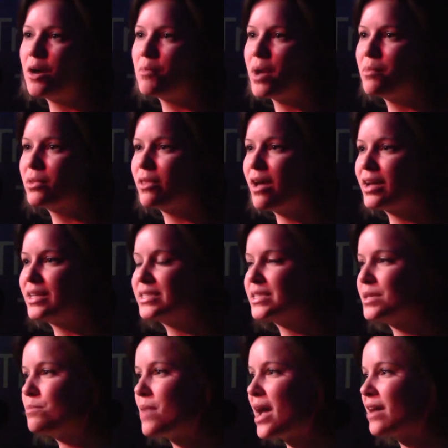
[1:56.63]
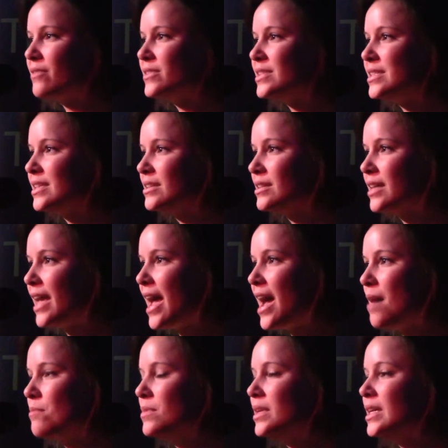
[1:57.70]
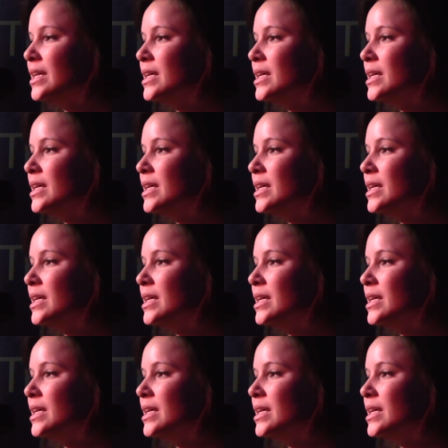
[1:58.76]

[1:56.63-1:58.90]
all my belongings in the back of a single cab,